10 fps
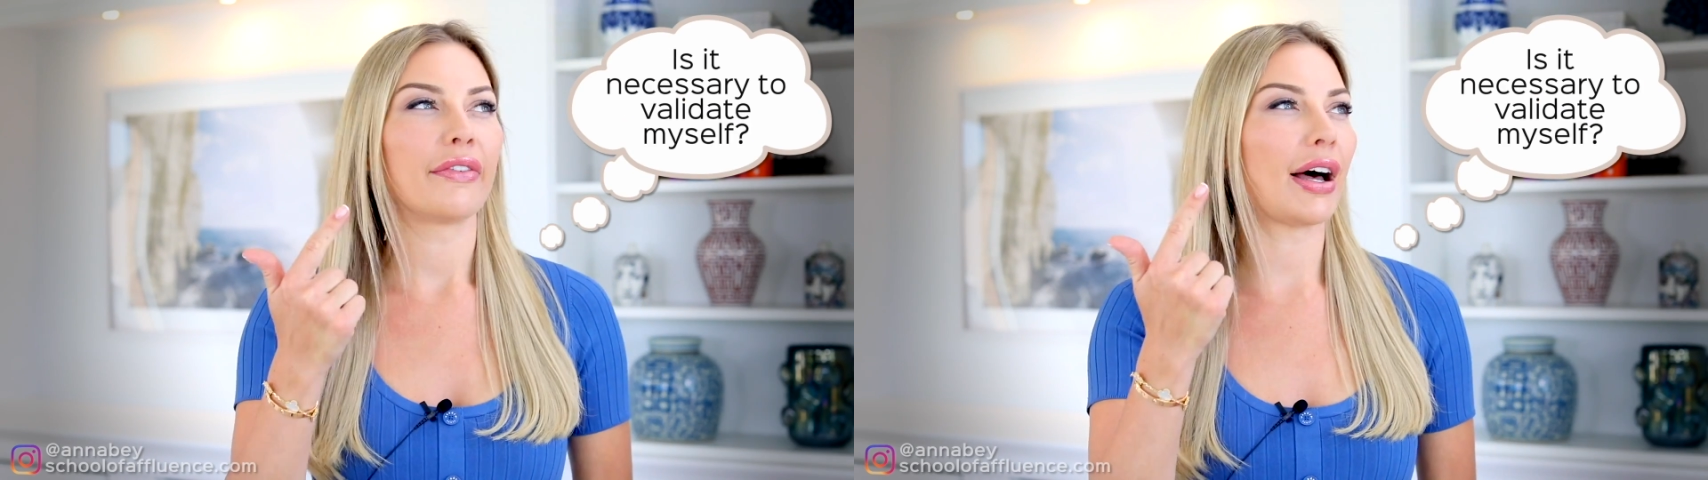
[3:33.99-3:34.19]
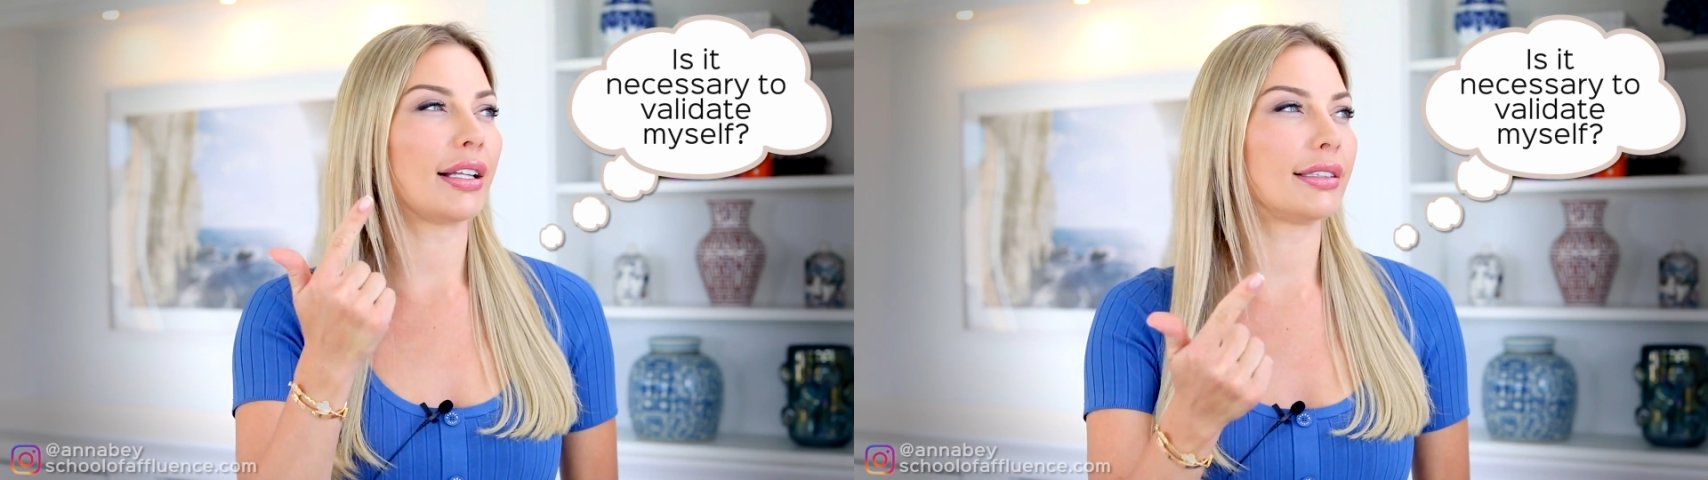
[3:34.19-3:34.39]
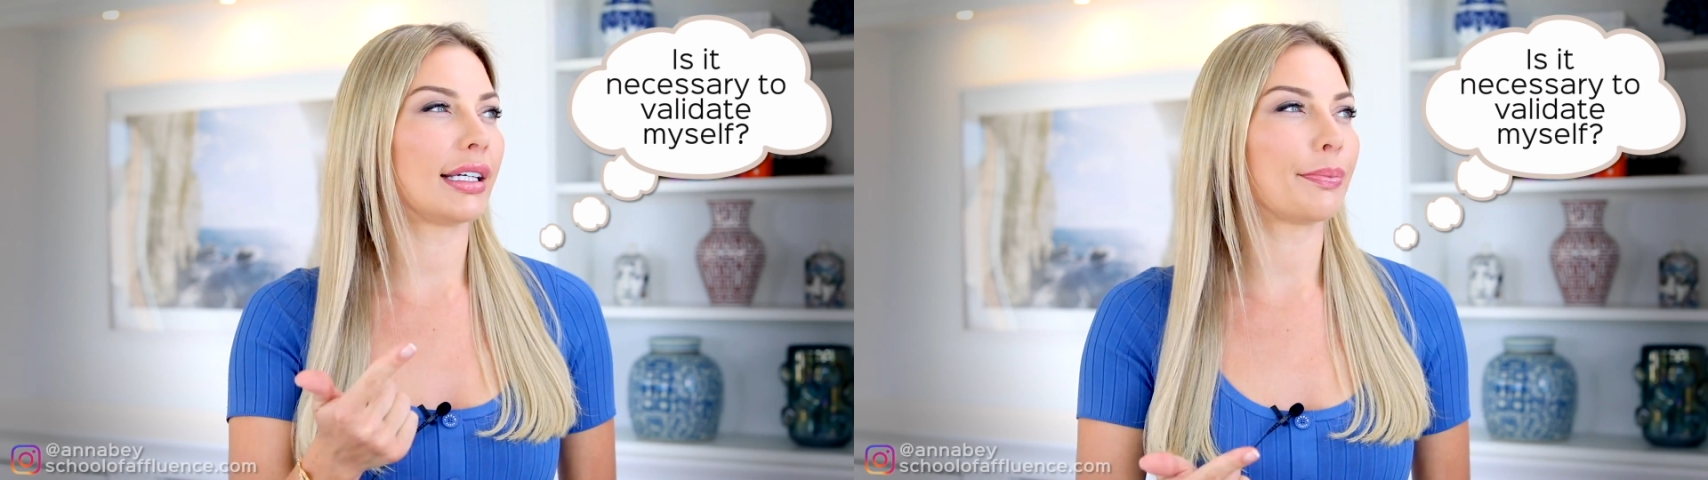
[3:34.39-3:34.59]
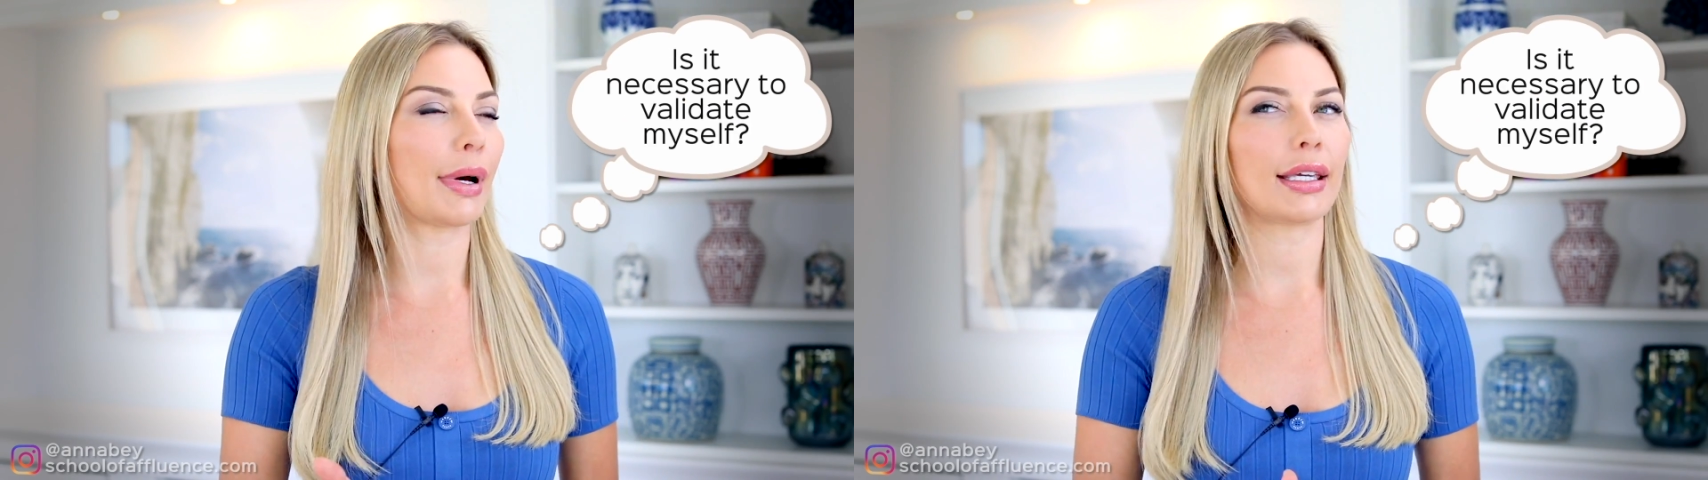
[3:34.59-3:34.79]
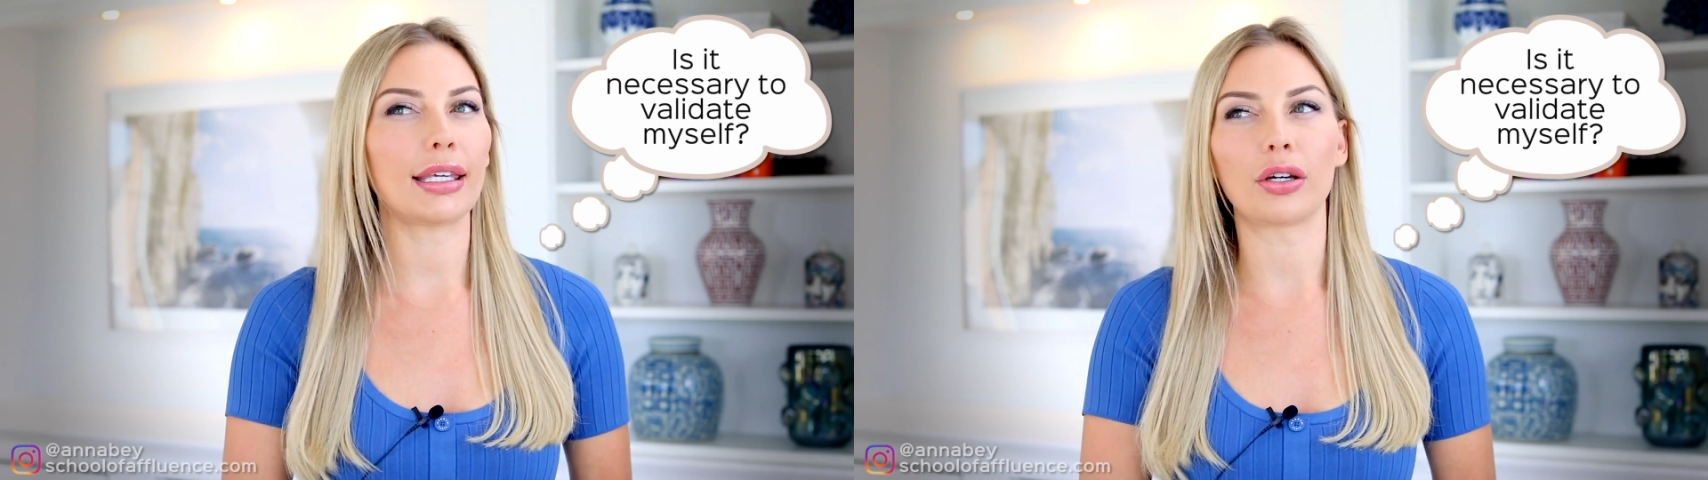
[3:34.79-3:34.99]
validate
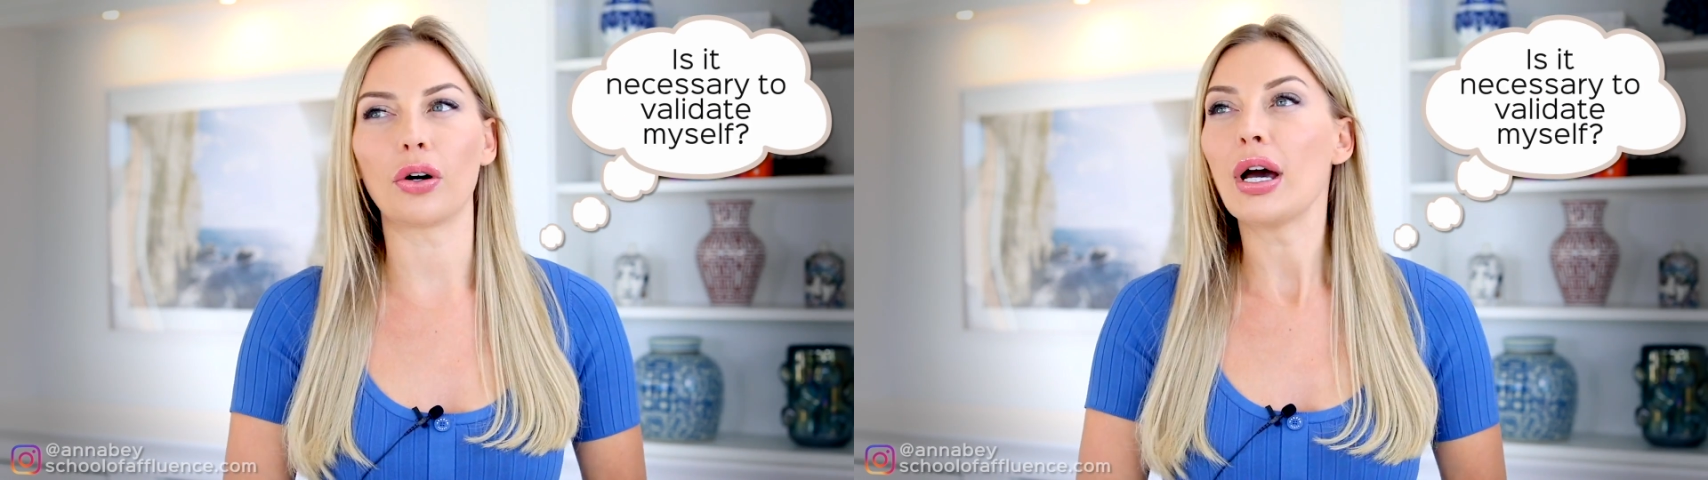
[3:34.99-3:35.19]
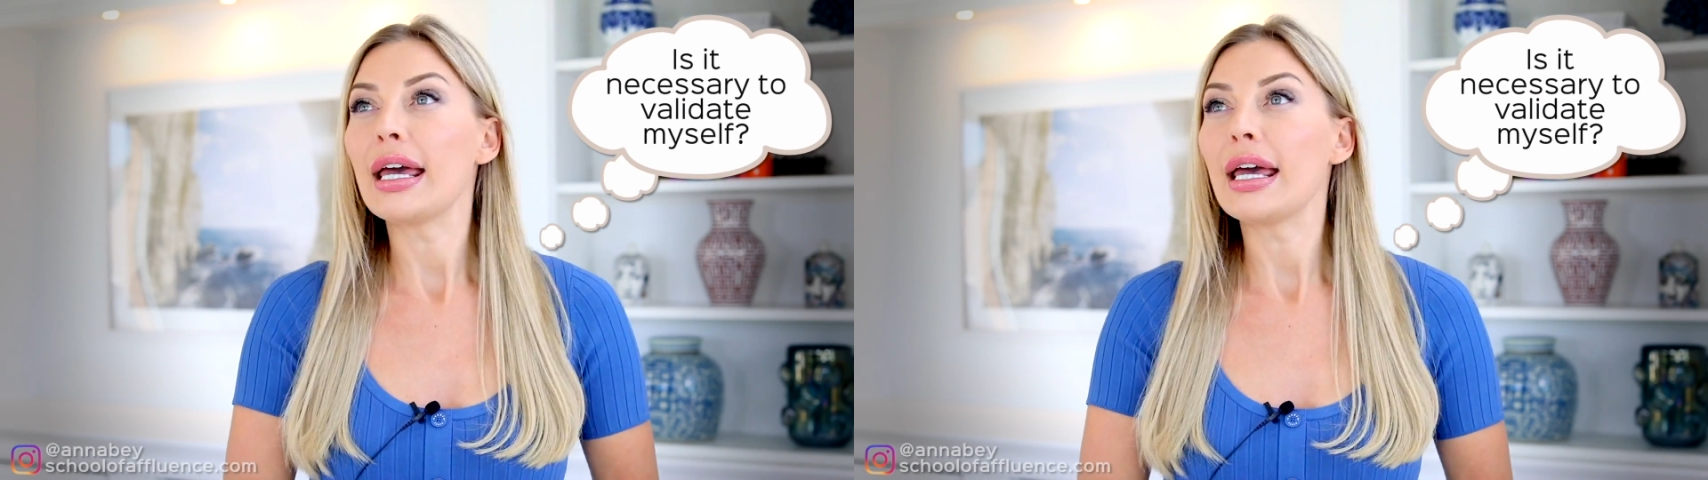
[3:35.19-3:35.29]
my ego?